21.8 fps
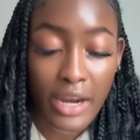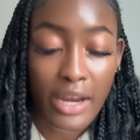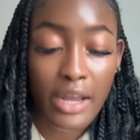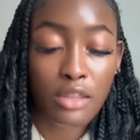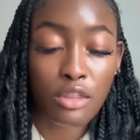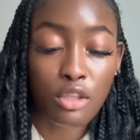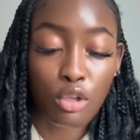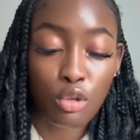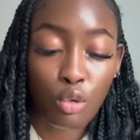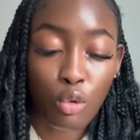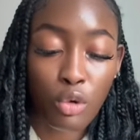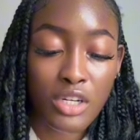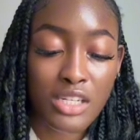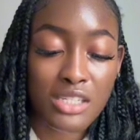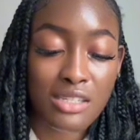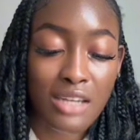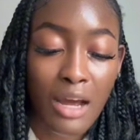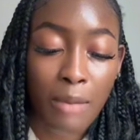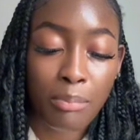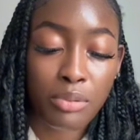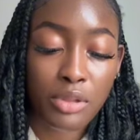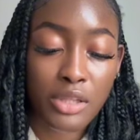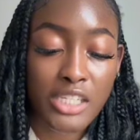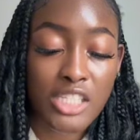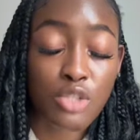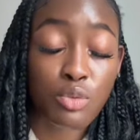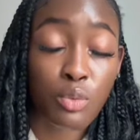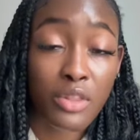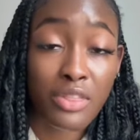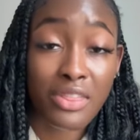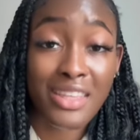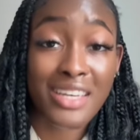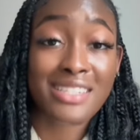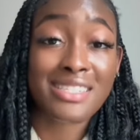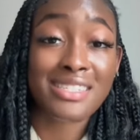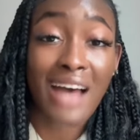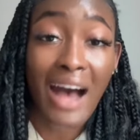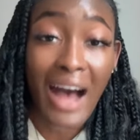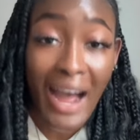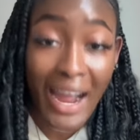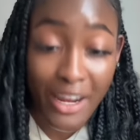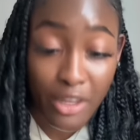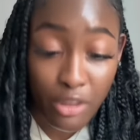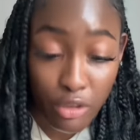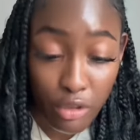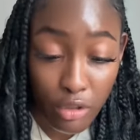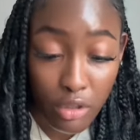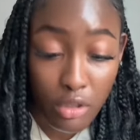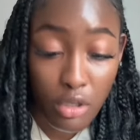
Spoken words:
And the Lord is not pleased with this either.